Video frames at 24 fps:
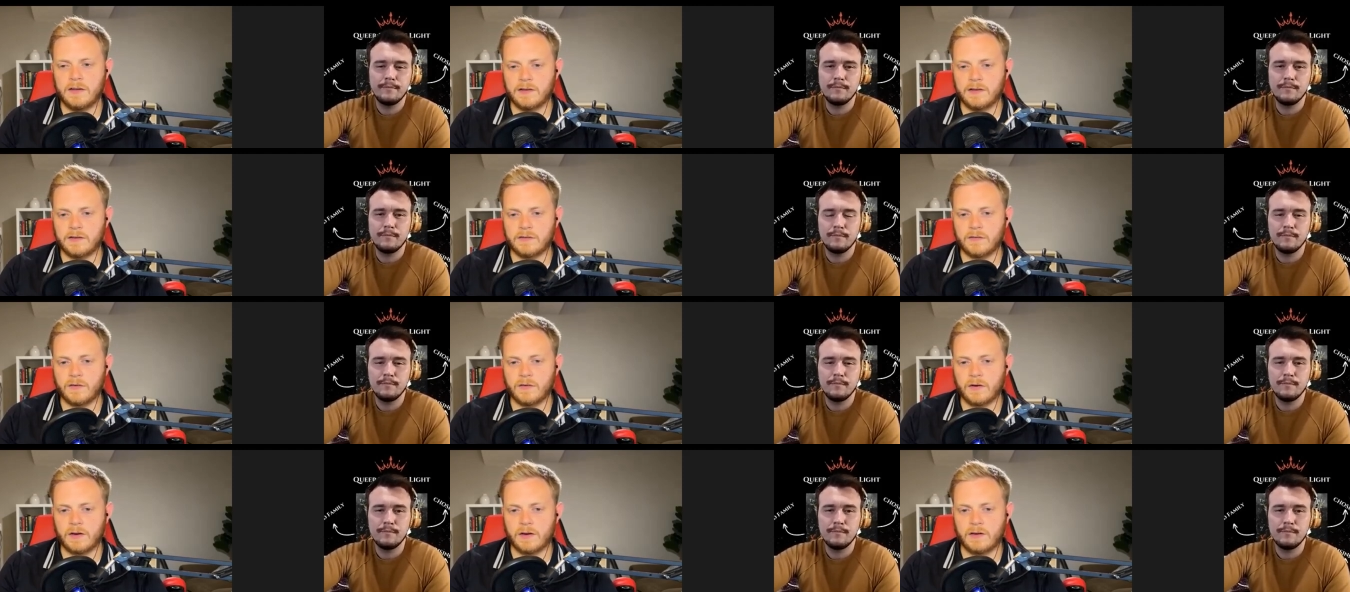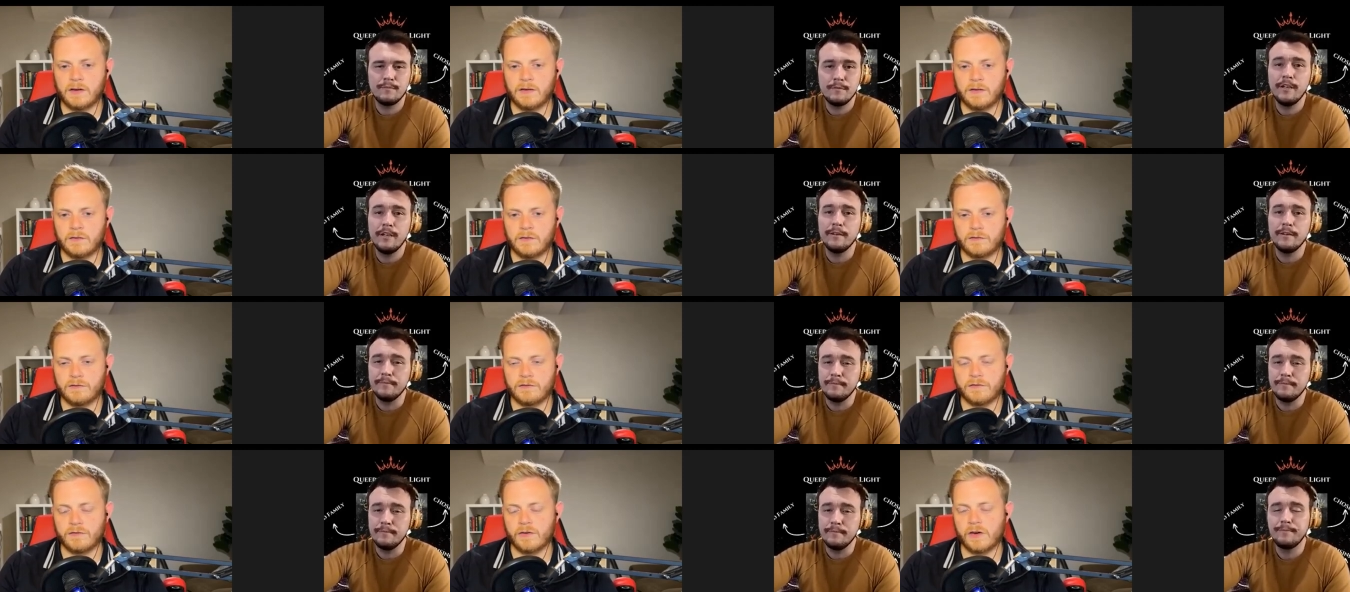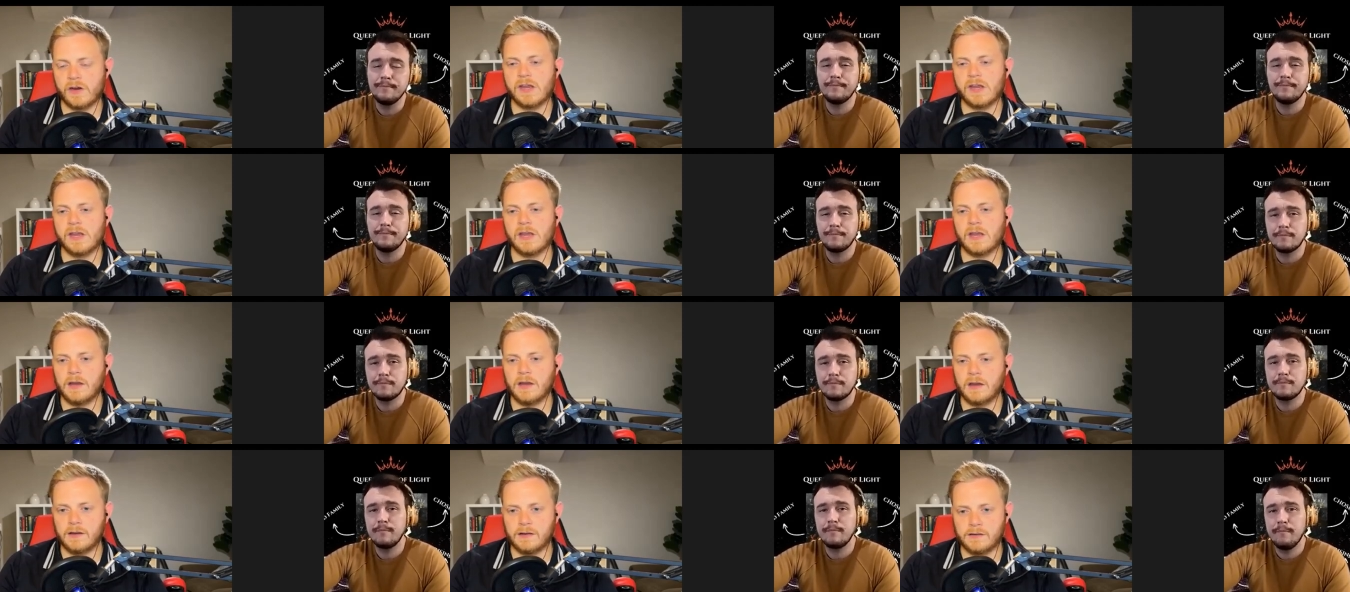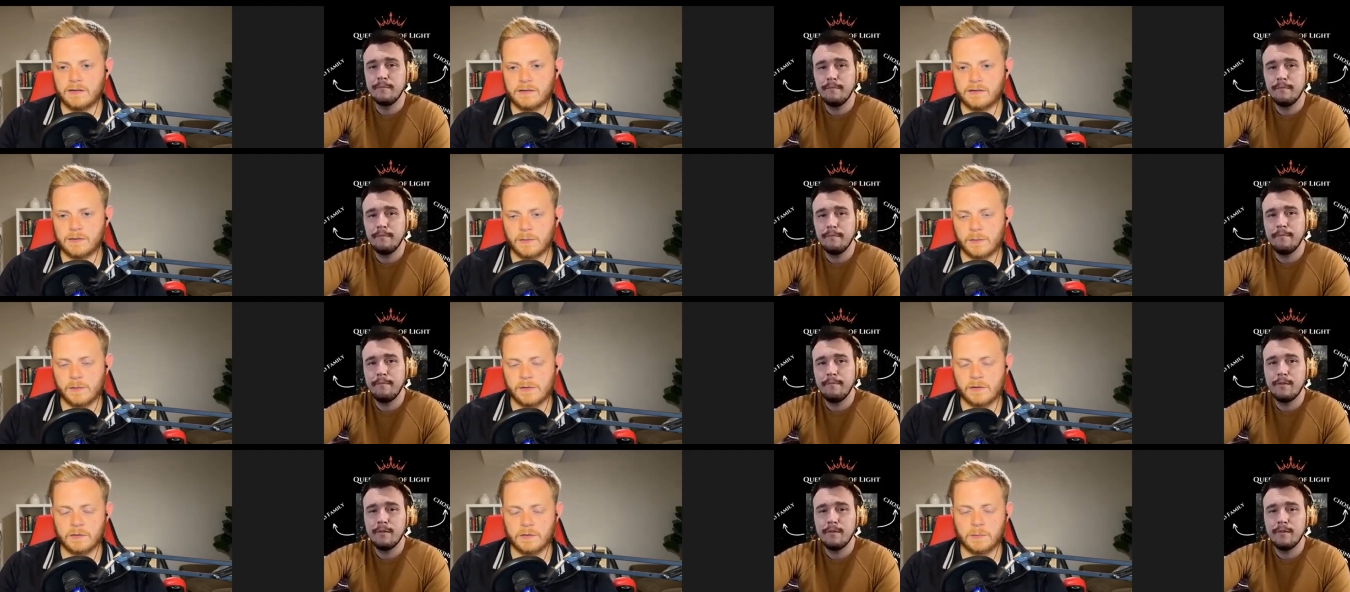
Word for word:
Speaker 1: It's very yeah. freeing, so to